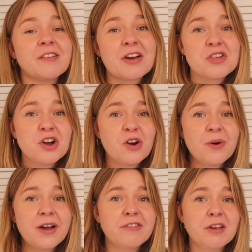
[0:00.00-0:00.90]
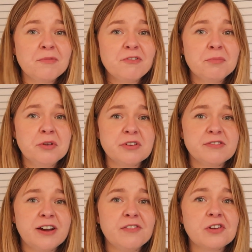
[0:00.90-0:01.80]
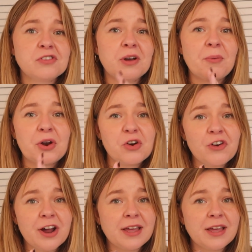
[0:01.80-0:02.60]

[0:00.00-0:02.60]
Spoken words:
I've actually got quite a few music favourites, so I'm going to try